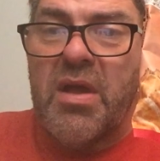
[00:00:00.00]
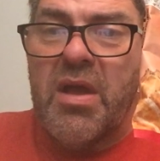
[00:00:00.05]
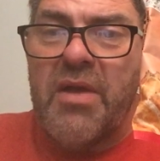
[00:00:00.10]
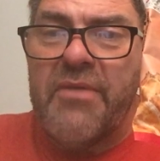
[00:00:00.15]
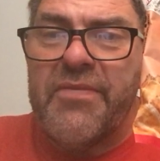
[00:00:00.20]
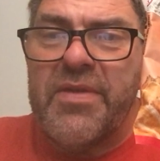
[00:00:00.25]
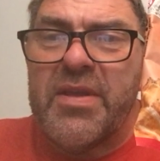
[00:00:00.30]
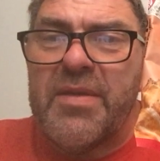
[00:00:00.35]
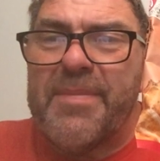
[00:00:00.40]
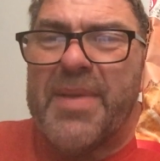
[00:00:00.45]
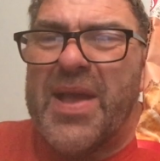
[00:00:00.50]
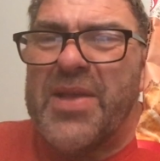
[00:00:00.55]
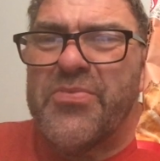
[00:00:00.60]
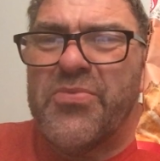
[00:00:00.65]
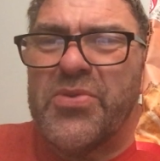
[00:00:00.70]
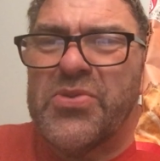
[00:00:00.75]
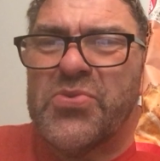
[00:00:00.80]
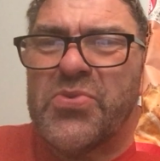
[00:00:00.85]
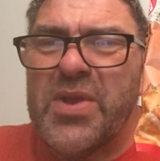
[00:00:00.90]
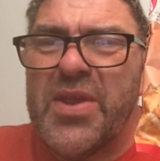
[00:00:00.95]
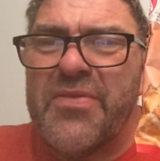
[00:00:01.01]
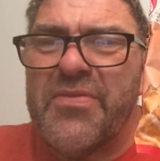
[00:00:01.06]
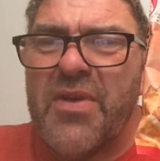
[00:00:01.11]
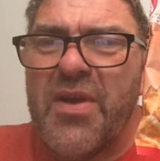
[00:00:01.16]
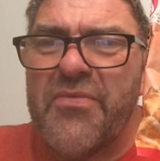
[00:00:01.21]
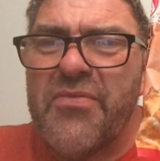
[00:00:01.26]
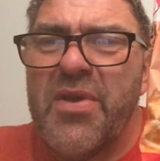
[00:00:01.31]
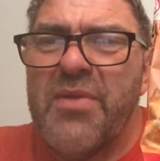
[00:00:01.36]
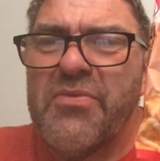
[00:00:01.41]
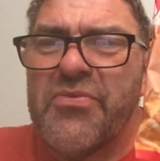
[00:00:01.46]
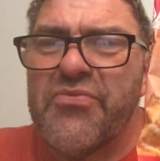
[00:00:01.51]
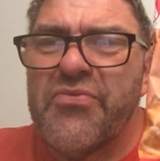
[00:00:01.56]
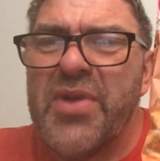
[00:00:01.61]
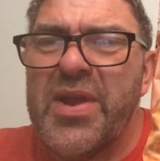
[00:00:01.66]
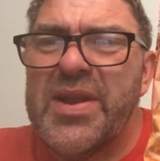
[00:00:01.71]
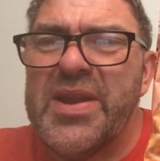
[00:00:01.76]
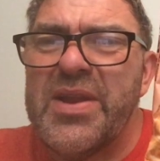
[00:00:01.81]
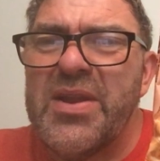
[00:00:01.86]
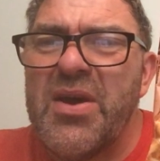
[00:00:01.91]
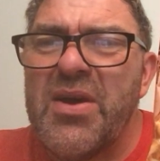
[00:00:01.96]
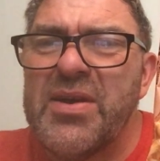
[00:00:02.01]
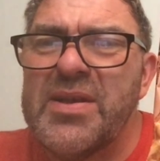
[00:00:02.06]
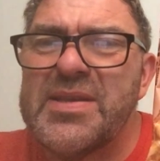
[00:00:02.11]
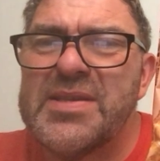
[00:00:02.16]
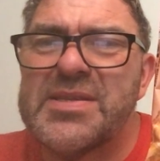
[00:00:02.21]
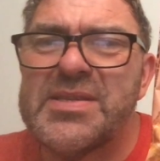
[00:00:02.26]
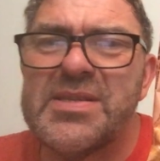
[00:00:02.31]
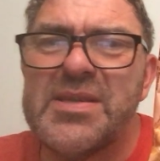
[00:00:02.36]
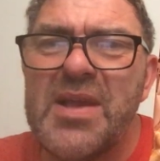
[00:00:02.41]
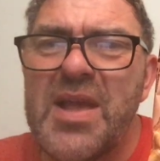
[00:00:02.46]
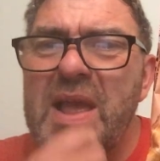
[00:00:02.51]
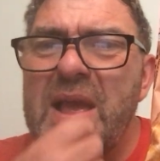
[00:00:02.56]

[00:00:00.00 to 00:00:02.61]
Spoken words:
I think I paid £1.25 for it. It was really nice.